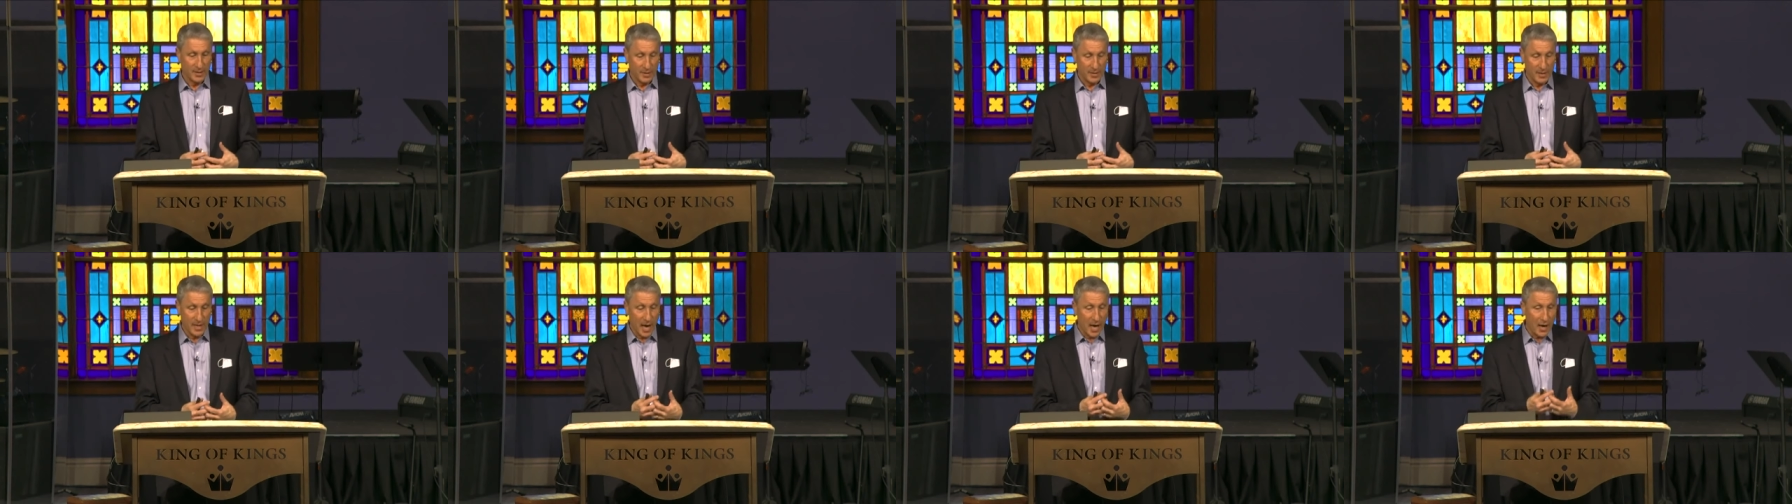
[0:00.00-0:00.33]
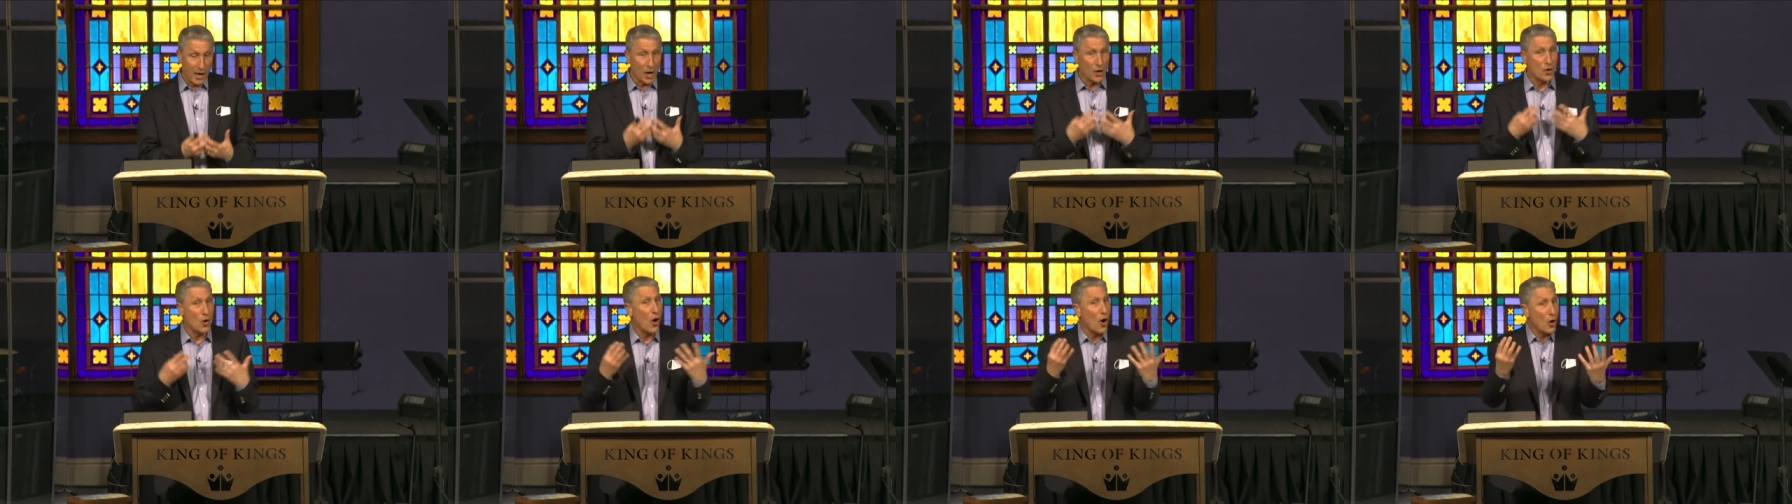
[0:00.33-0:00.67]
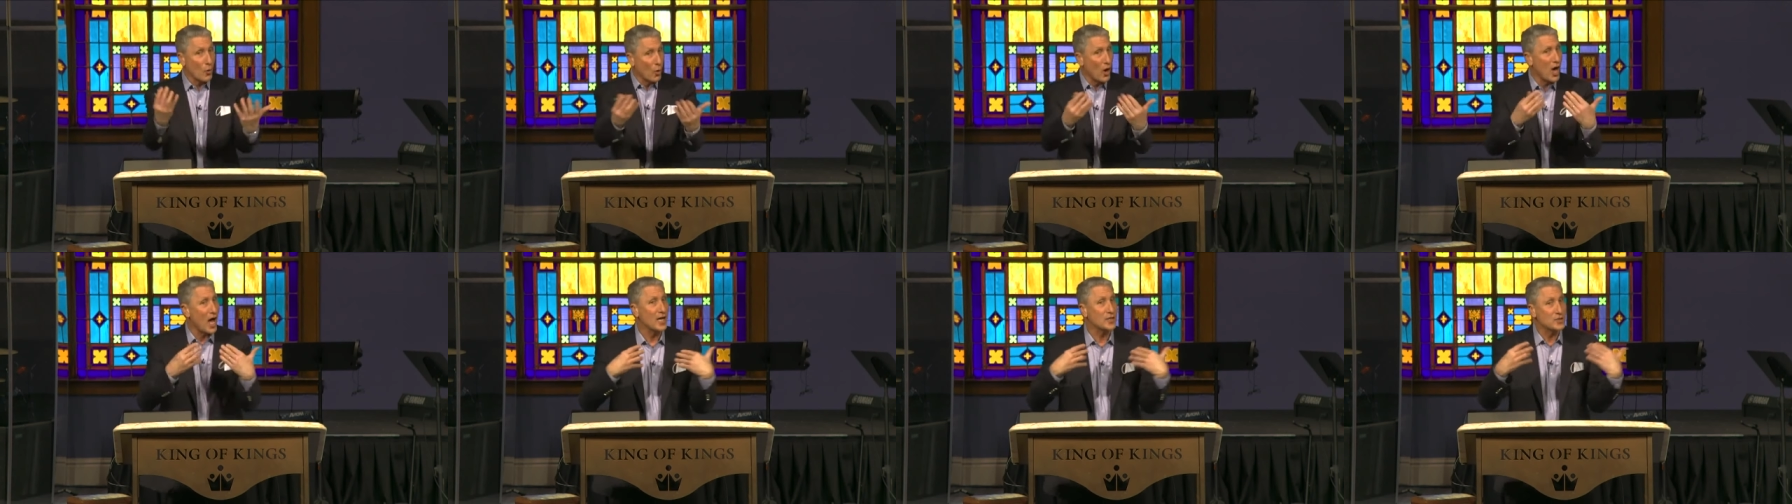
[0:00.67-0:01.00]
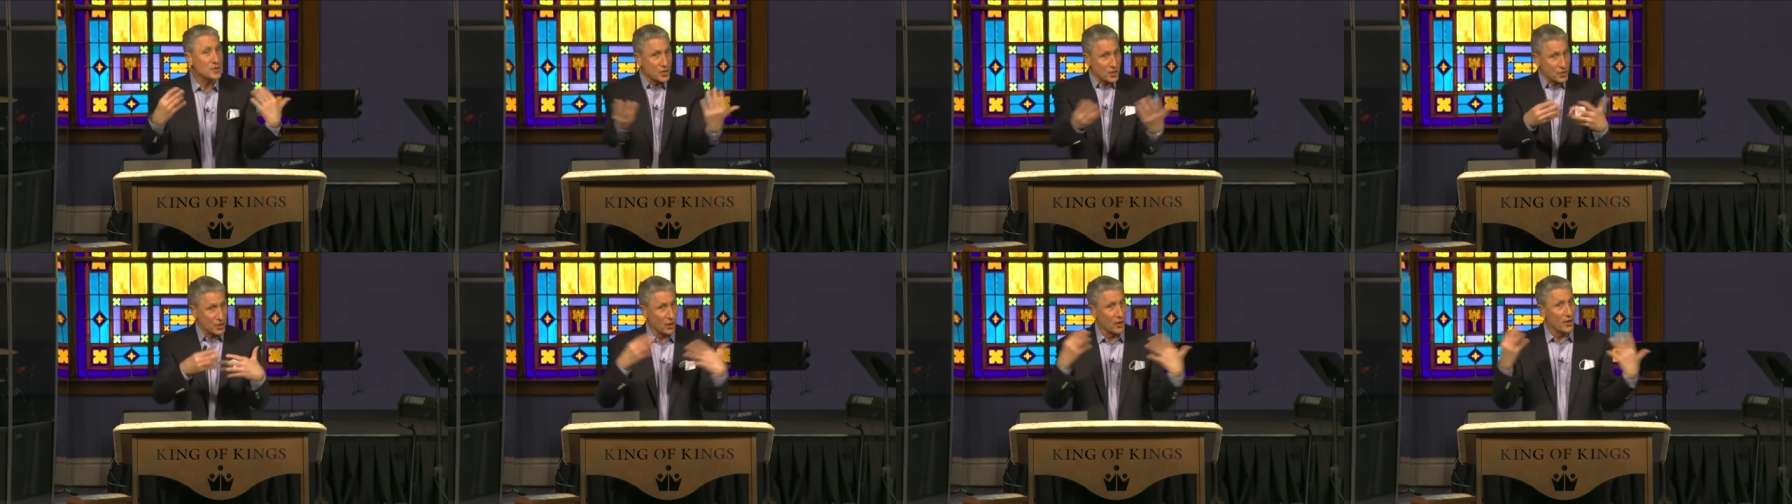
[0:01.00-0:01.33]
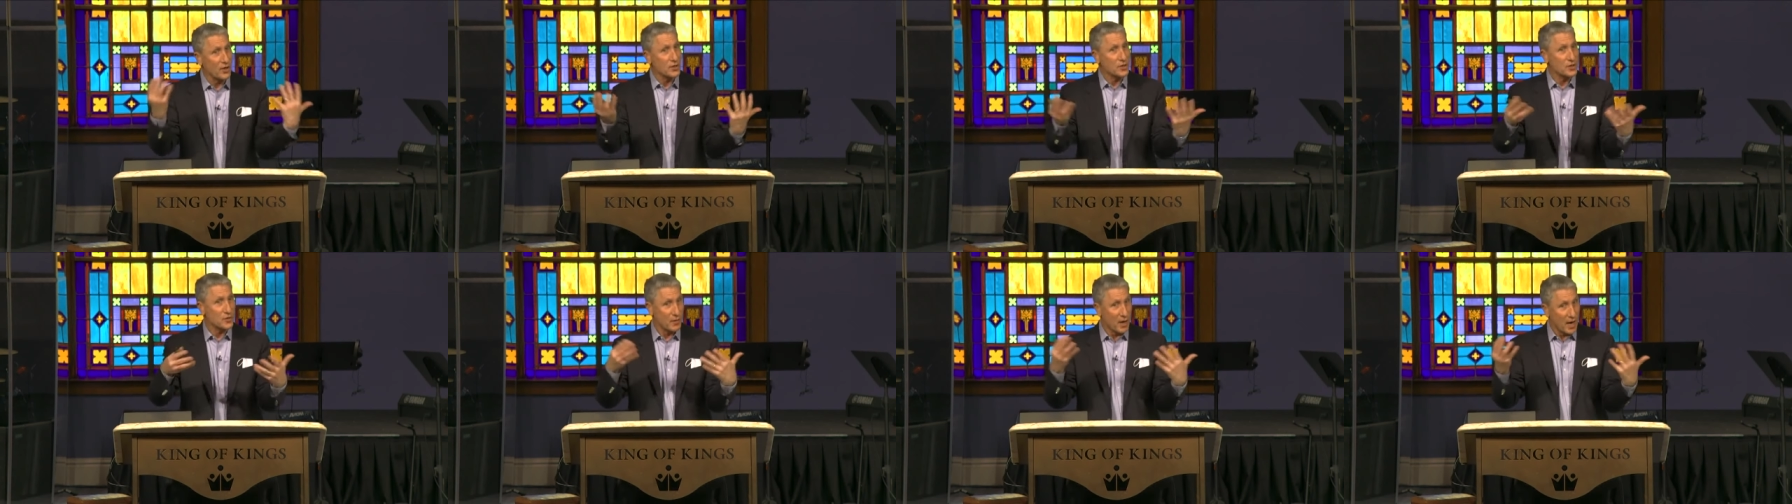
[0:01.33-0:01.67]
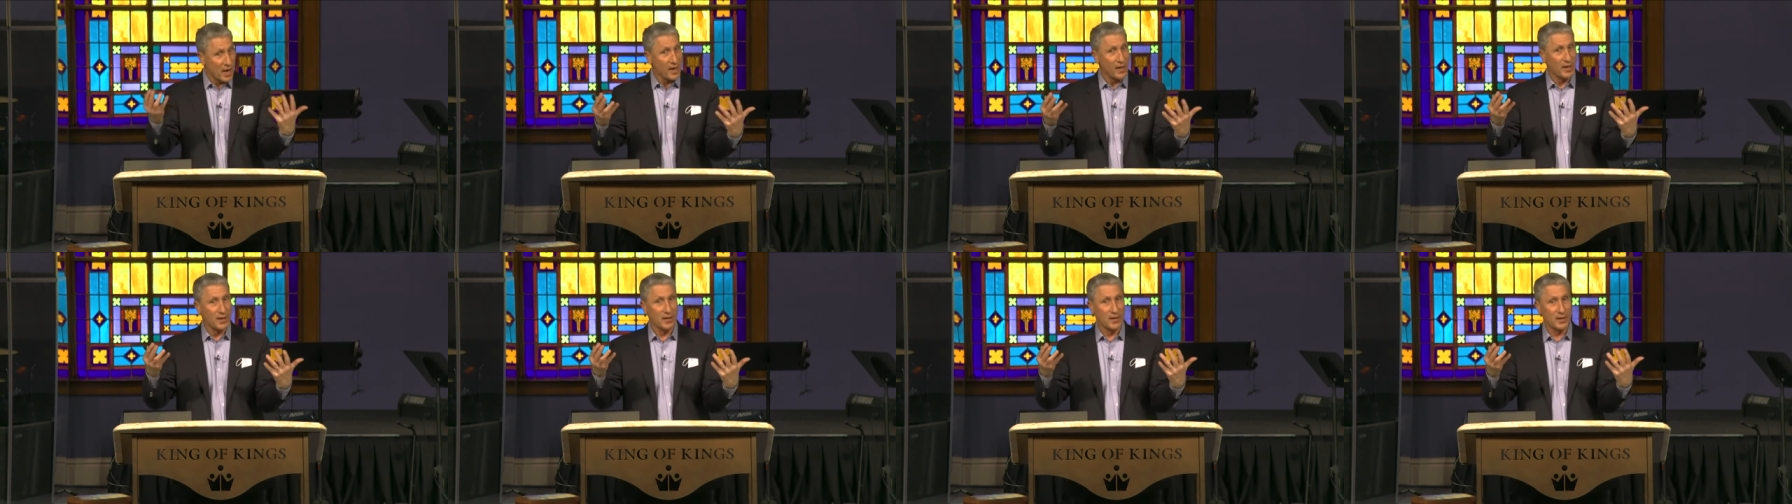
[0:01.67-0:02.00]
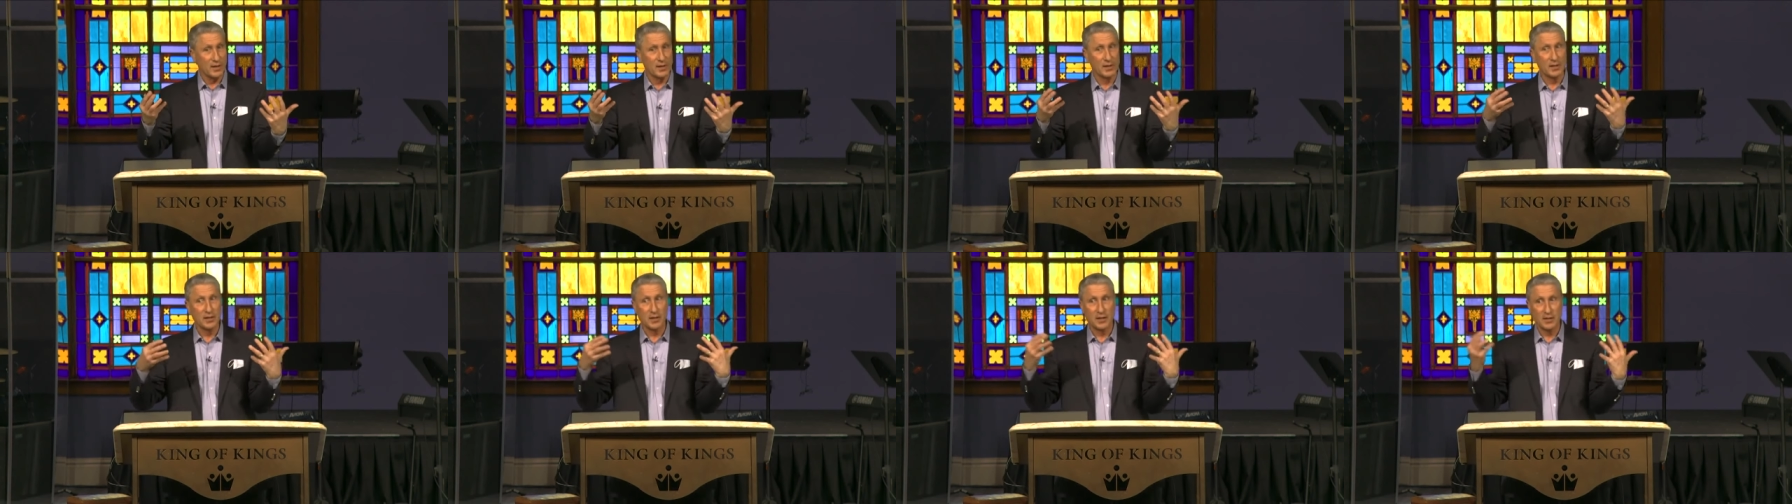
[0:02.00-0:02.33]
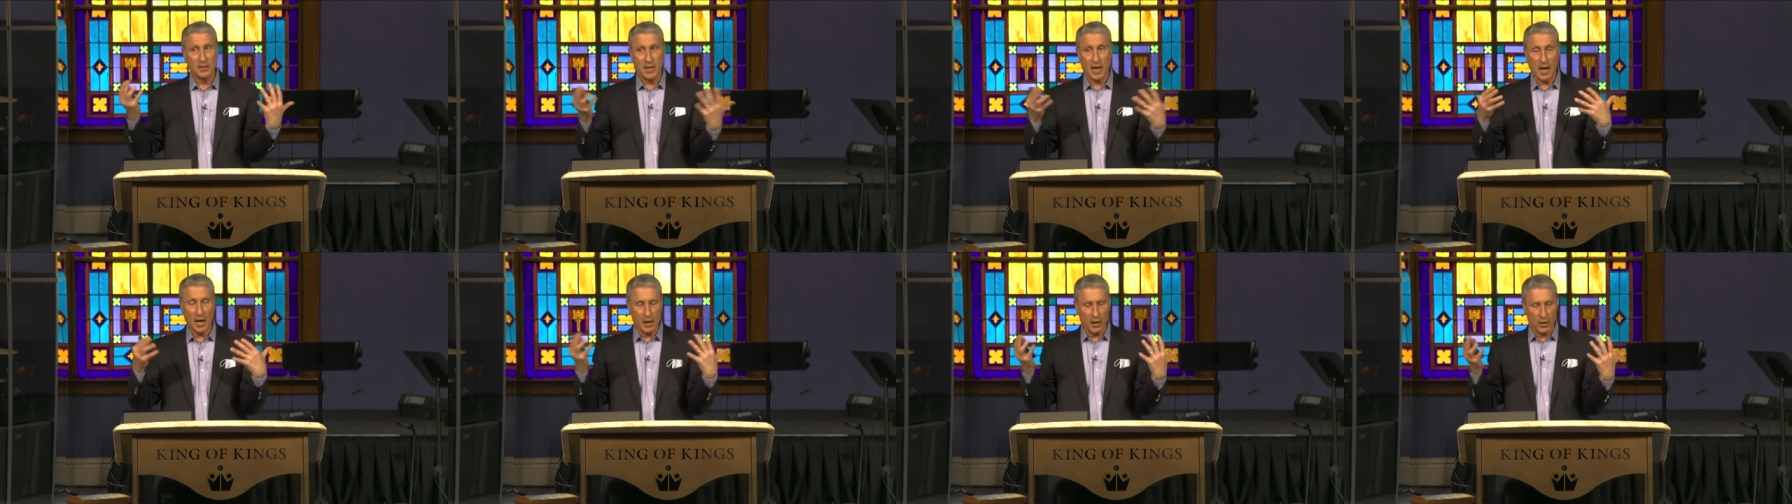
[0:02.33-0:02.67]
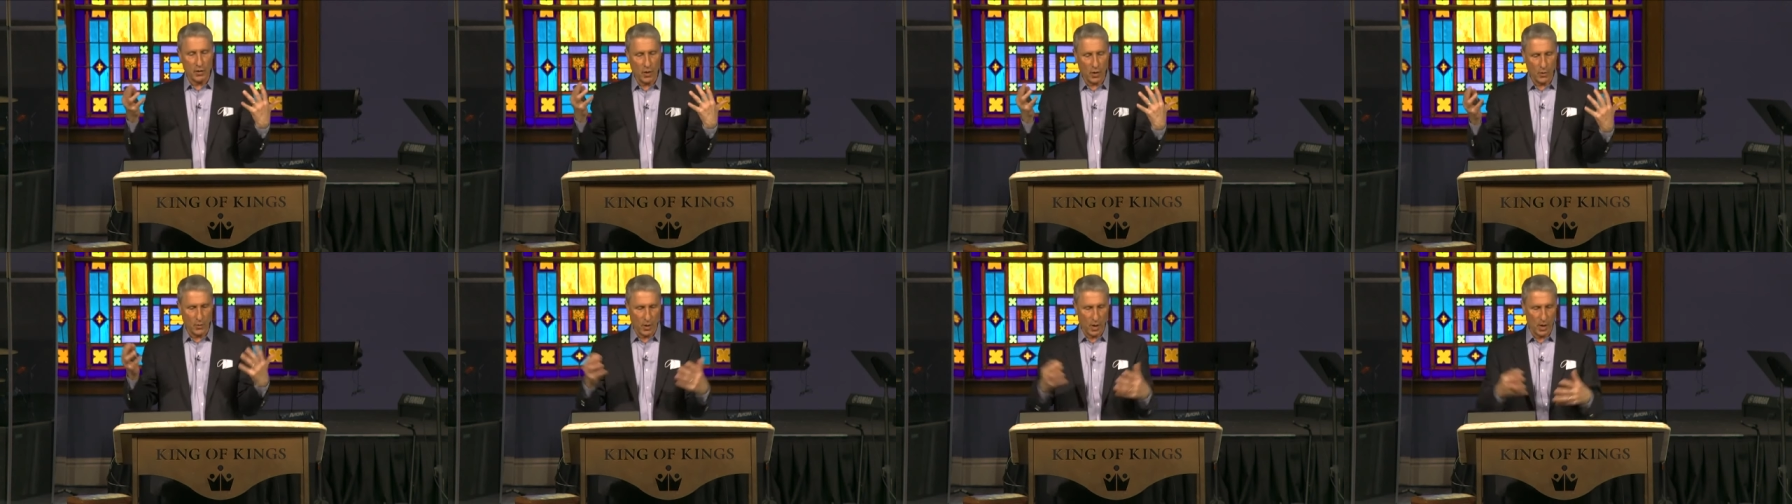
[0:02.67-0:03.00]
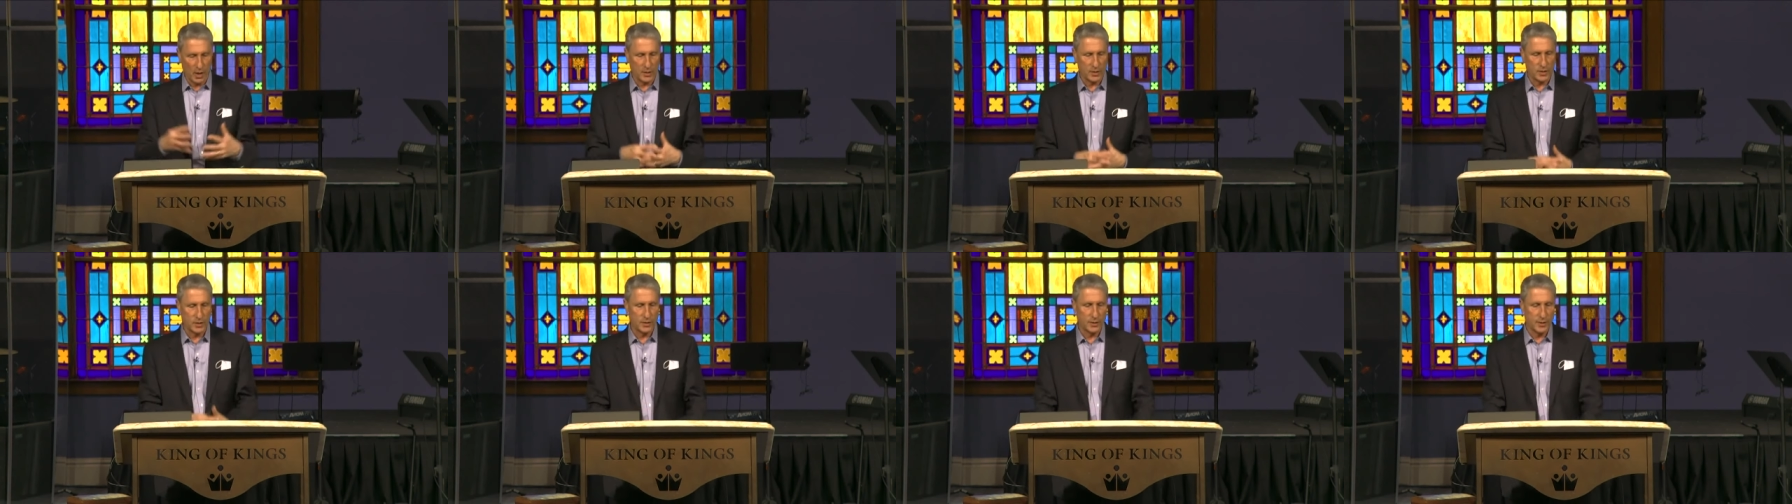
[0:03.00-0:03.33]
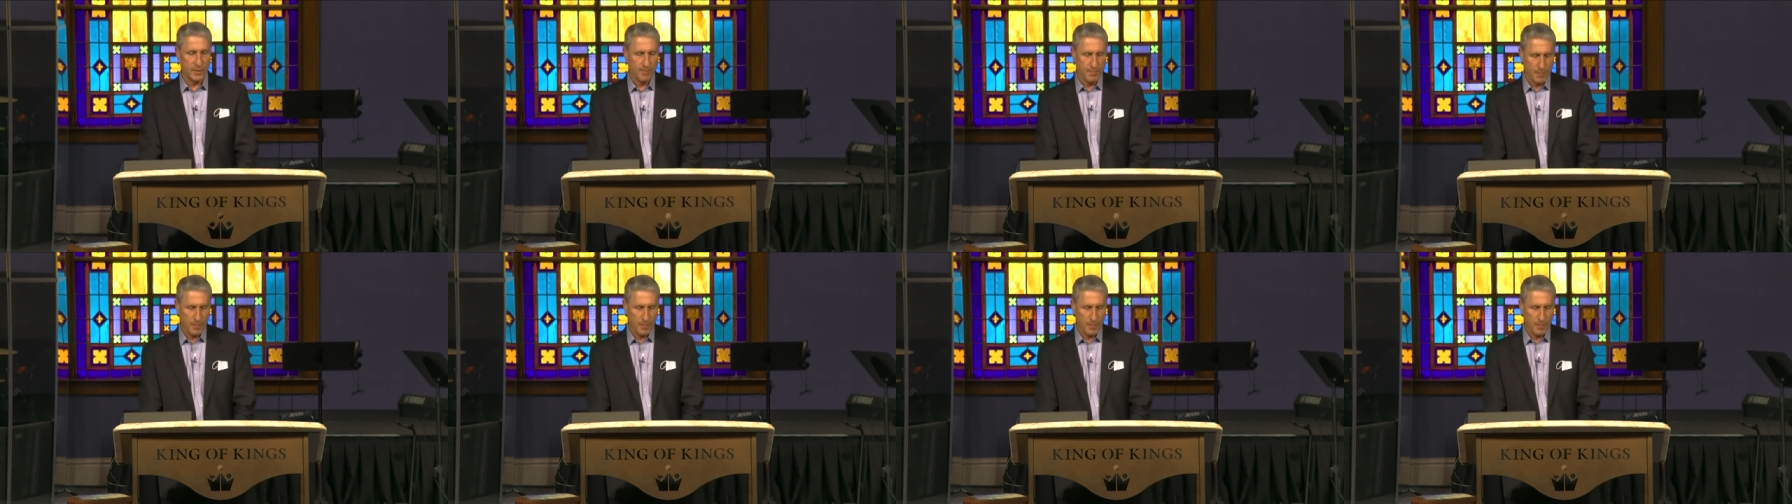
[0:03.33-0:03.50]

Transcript: Not on our watch, church, right? Not on our watch.